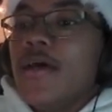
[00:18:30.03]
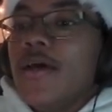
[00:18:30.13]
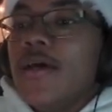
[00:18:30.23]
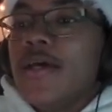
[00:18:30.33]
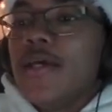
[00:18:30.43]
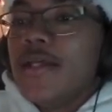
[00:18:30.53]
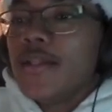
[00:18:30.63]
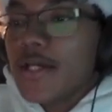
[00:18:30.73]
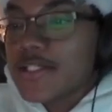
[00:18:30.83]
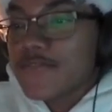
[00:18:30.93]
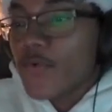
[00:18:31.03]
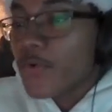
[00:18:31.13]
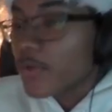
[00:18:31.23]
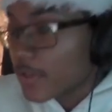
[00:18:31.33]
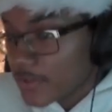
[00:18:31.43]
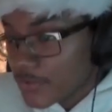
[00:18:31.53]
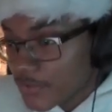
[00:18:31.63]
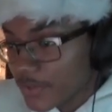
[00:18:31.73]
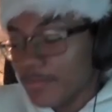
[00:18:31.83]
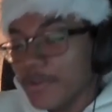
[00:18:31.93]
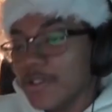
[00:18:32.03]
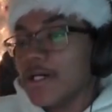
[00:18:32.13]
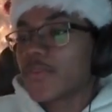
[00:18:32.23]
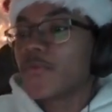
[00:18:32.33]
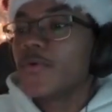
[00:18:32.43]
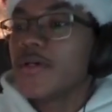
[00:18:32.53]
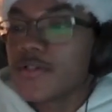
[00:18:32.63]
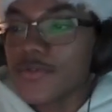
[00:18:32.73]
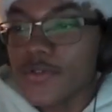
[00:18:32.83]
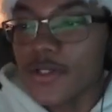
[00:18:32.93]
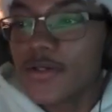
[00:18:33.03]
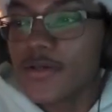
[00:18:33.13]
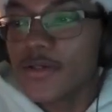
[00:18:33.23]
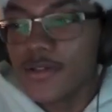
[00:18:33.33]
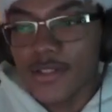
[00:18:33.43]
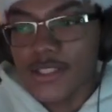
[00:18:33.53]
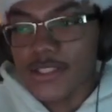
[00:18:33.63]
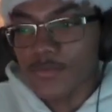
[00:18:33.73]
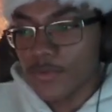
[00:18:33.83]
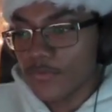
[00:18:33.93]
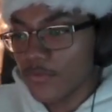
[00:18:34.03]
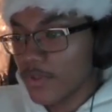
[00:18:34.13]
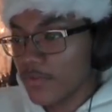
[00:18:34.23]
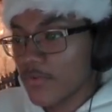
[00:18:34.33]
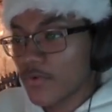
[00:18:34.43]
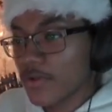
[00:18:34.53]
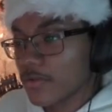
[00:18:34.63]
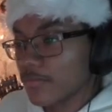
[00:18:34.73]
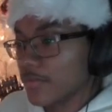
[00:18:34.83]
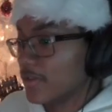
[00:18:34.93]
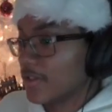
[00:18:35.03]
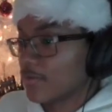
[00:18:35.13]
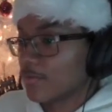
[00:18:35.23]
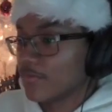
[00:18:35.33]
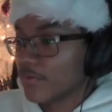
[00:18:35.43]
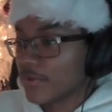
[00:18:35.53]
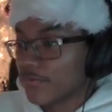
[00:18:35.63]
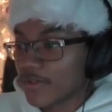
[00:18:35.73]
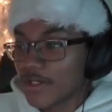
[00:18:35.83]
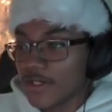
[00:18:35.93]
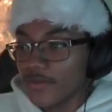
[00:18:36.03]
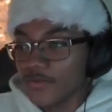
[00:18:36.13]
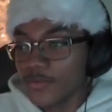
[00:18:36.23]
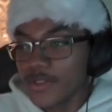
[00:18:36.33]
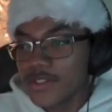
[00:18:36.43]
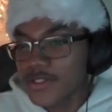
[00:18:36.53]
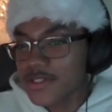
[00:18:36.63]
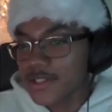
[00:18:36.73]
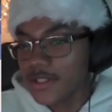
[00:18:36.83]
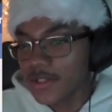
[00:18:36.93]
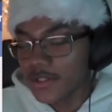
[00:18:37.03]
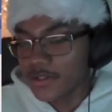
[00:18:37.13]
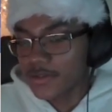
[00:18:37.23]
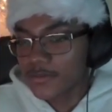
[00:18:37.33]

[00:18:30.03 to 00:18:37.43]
He likes 400, but not 300. He likes 144, but not 145. Which does he like?